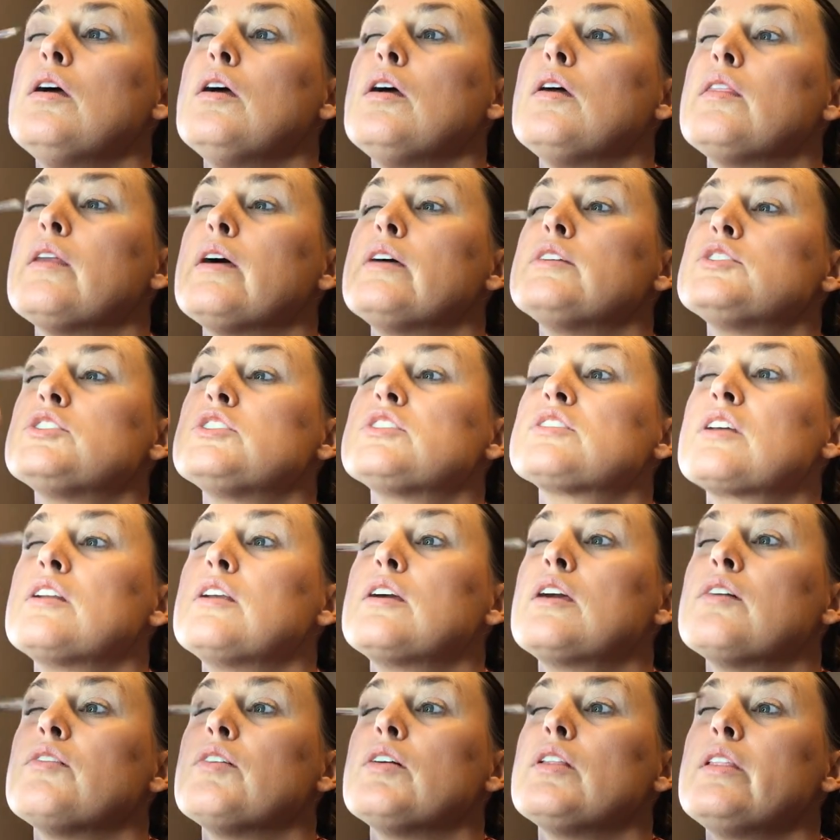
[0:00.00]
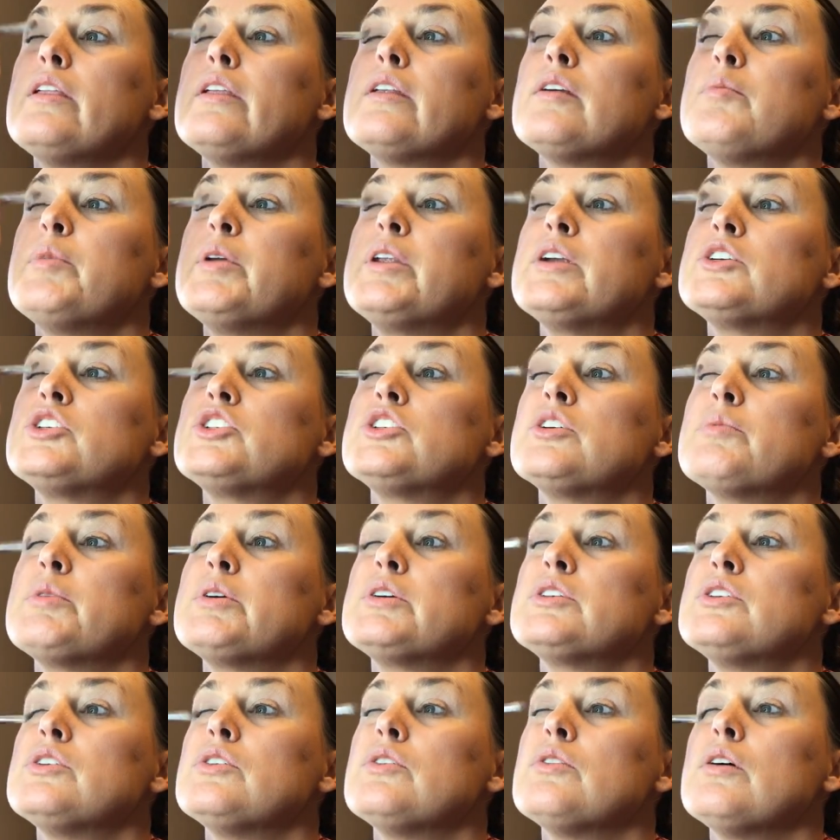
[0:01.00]
And that's just going to give a little bit of
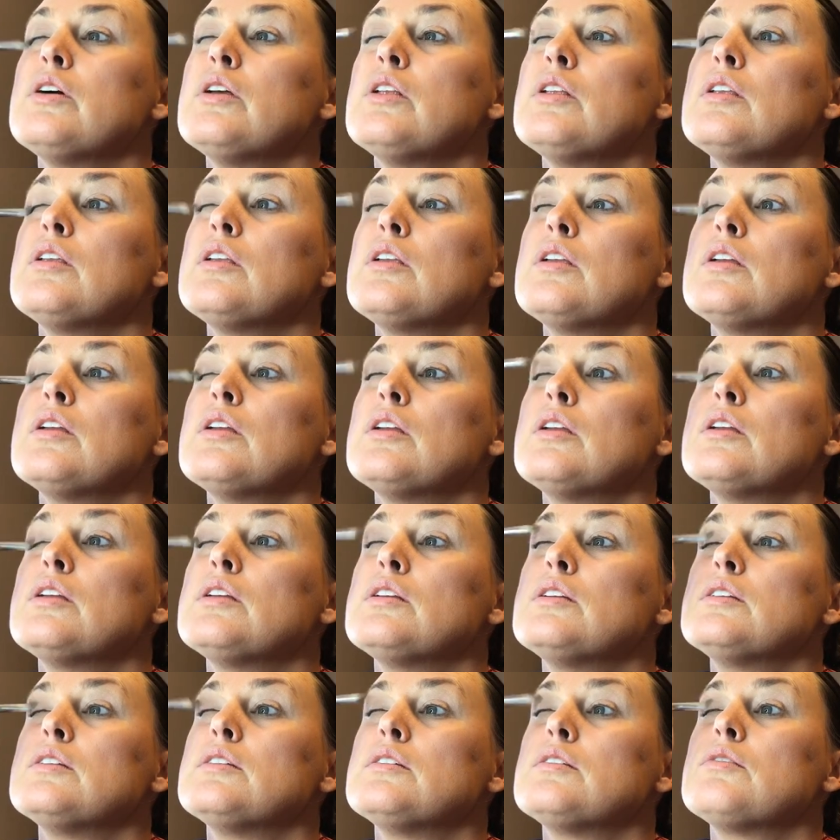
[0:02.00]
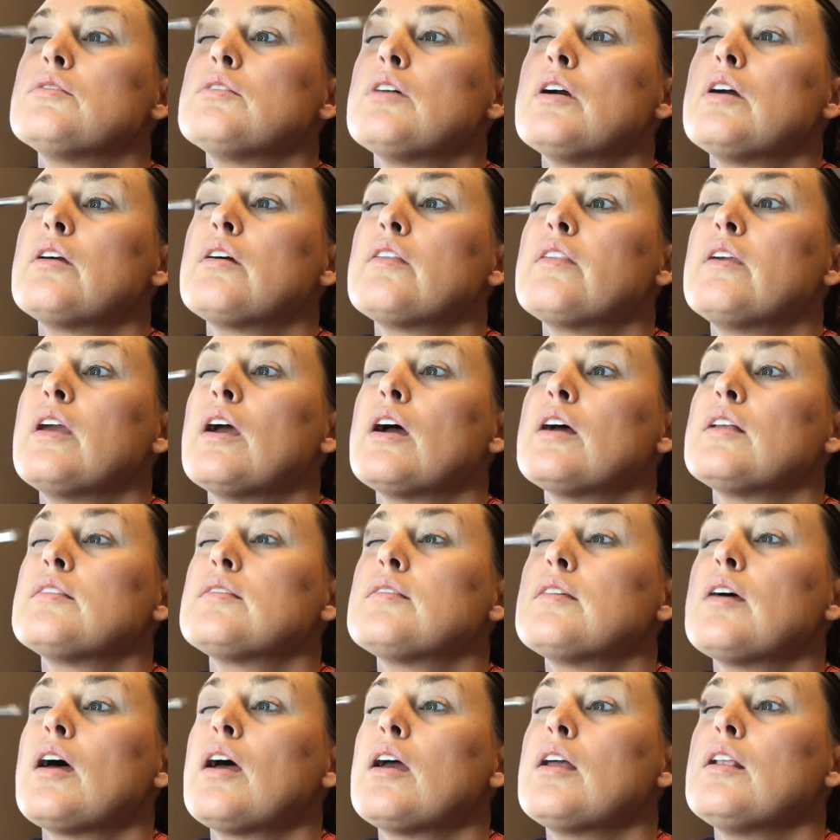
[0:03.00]
shimmer to it, right on the
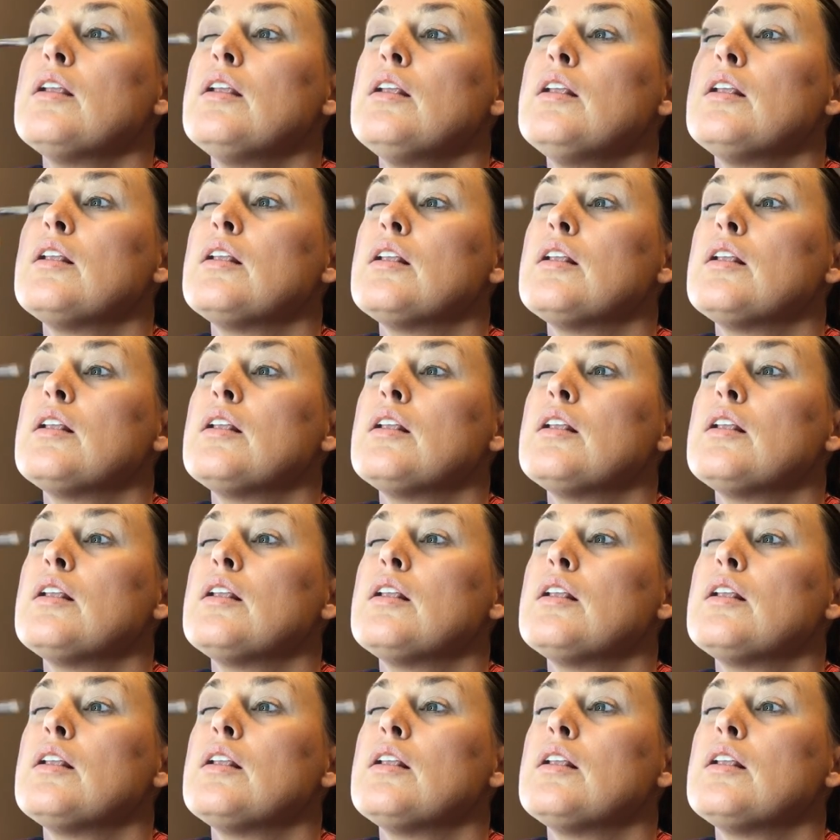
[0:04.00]
outside.